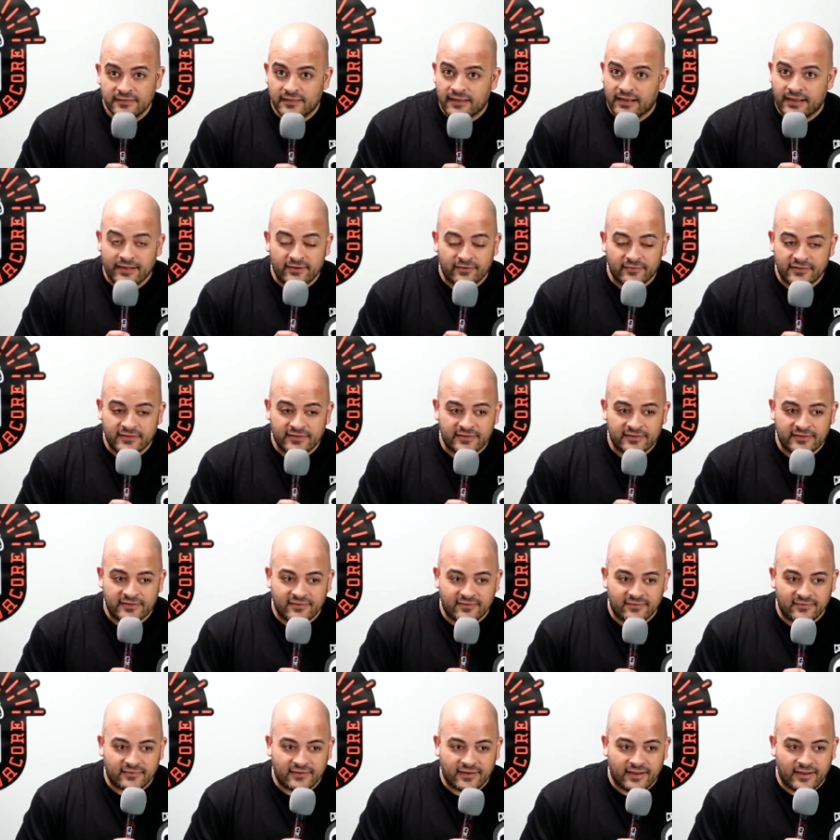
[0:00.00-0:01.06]
I don't eat.
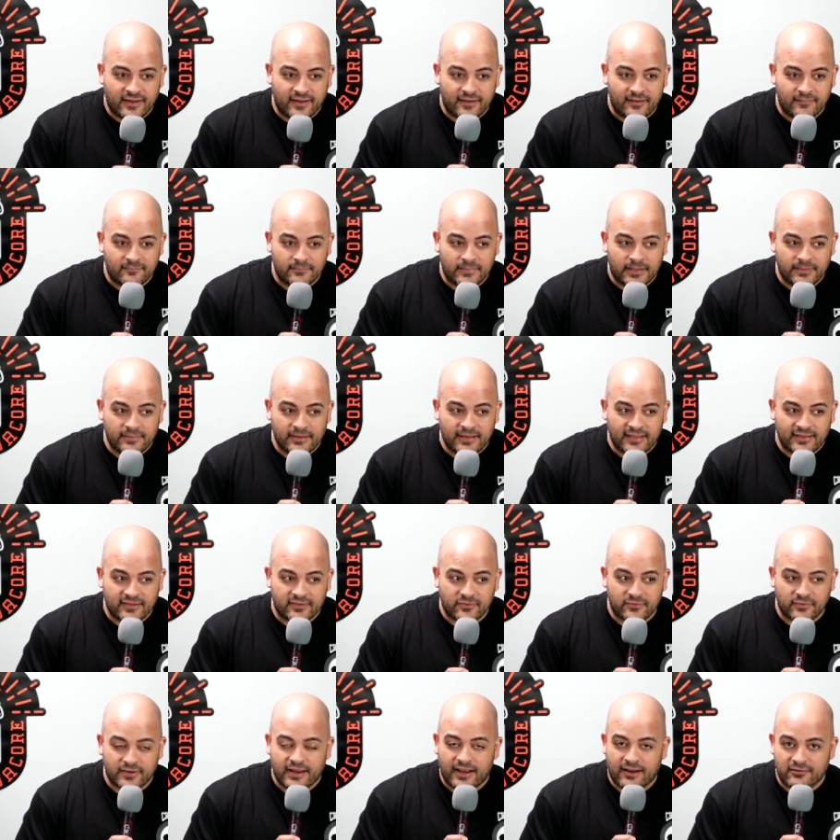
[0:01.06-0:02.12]
No, uh, maybe like
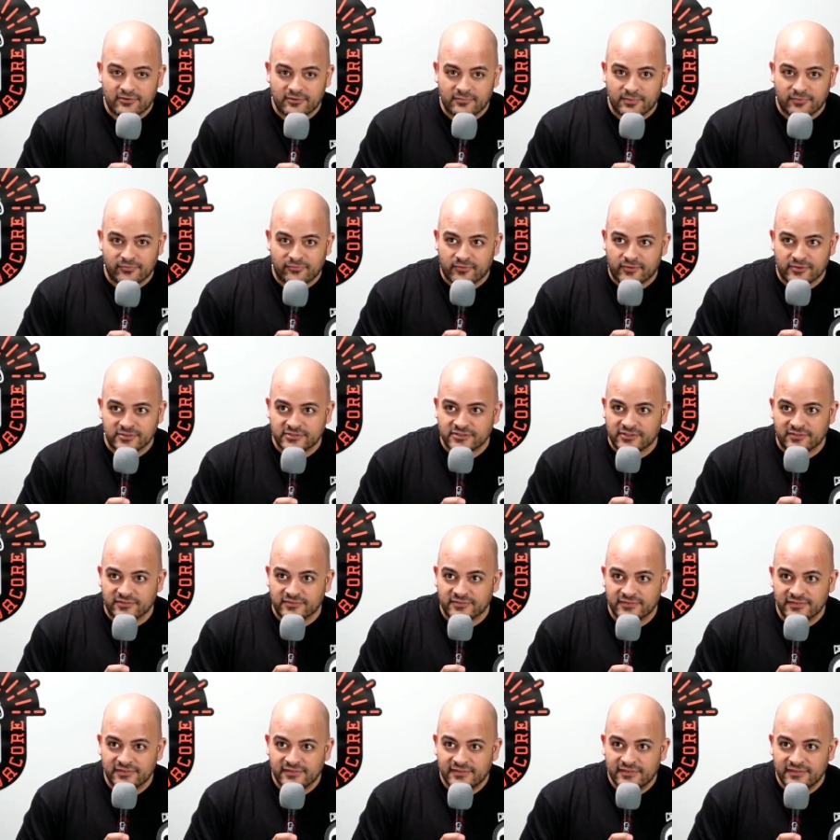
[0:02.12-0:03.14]
three hours before a show.